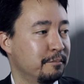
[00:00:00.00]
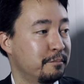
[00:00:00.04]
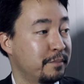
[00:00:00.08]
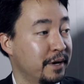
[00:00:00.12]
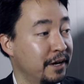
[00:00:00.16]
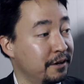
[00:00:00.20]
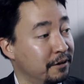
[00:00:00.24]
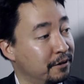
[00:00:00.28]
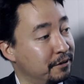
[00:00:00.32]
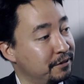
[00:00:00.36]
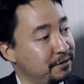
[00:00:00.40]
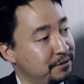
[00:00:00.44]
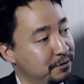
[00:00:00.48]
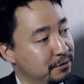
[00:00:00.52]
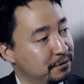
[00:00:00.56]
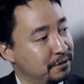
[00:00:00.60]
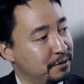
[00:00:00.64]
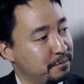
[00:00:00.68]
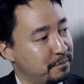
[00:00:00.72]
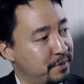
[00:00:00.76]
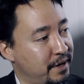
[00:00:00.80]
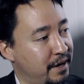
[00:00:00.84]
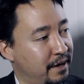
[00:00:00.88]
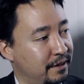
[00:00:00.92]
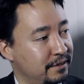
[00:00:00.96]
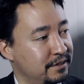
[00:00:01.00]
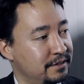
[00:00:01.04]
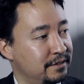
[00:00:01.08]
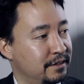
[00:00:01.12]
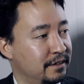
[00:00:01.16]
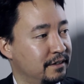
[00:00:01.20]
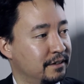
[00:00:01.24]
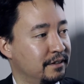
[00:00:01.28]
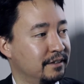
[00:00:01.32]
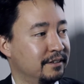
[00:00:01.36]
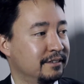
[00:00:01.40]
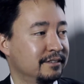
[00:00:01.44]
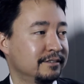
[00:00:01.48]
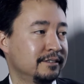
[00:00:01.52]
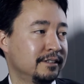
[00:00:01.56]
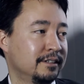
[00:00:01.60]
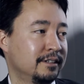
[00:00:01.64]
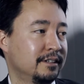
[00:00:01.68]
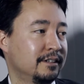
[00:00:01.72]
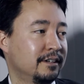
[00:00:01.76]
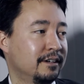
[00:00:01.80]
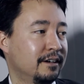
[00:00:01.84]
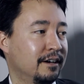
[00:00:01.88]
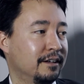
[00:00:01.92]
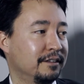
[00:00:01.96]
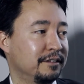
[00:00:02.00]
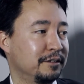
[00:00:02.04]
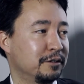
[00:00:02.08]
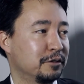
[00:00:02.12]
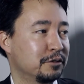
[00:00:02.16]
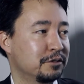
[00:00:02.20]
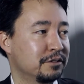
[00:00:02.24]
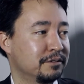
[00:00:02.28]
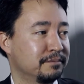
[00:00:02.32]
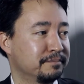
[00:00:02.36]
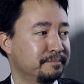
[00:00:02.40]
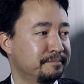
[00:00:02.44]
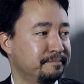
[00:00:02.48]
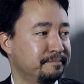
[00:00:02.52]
better your impact on the ocean.